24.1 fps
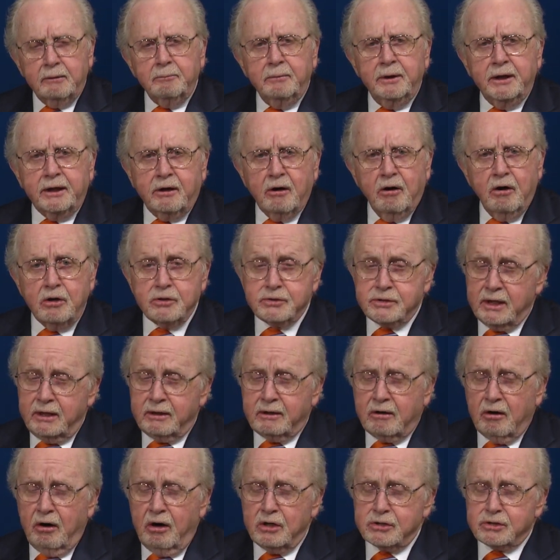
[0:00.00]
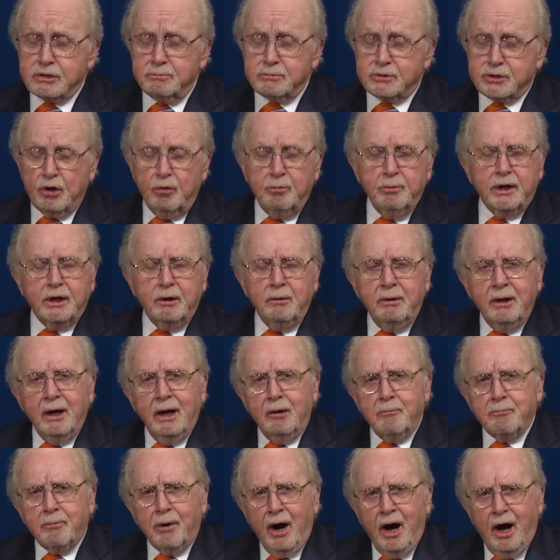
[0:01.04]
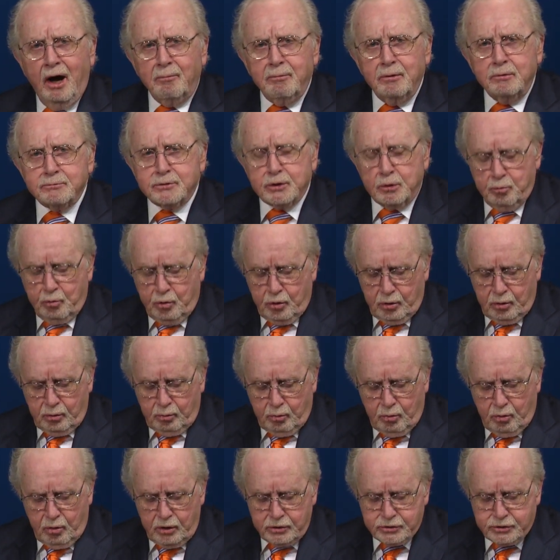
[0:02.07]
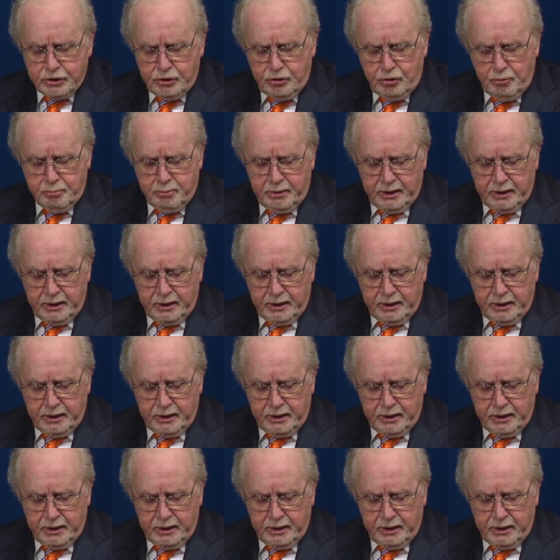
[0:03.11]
because they caused them so many problems in World War II.